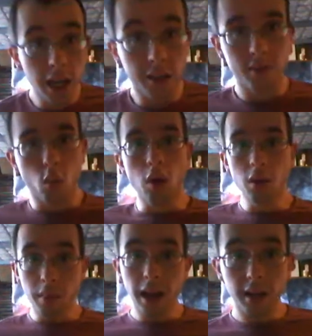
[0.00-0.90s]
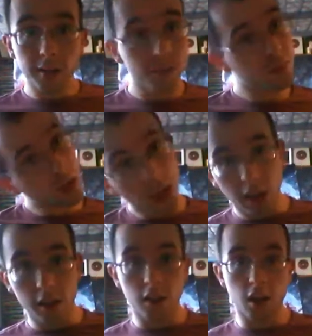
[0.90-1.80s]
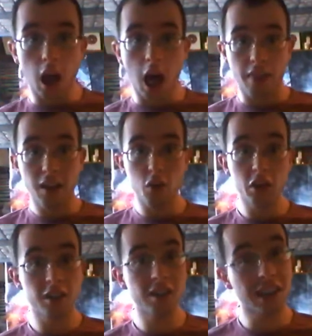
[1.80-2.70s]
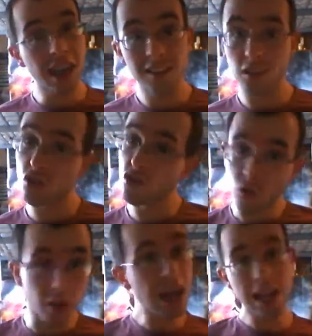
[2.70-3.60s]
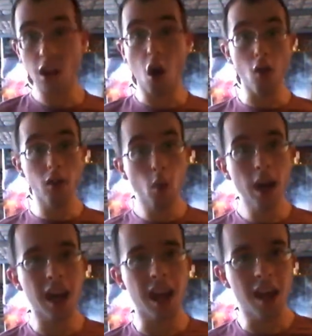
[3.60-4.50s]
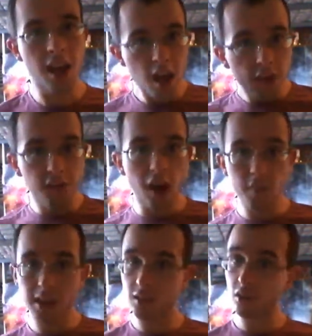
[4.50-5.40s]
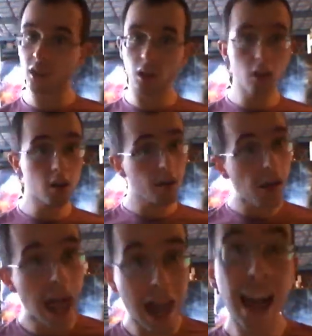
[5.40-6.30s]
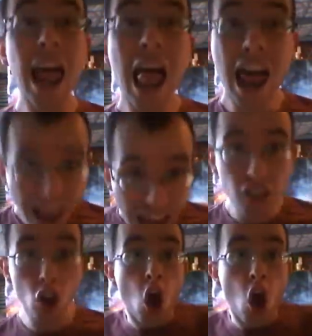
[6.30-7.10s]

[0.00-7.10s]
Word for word: Hey, welcome back, and I think we should just get this straight on the way. Five minutes on the clock, let's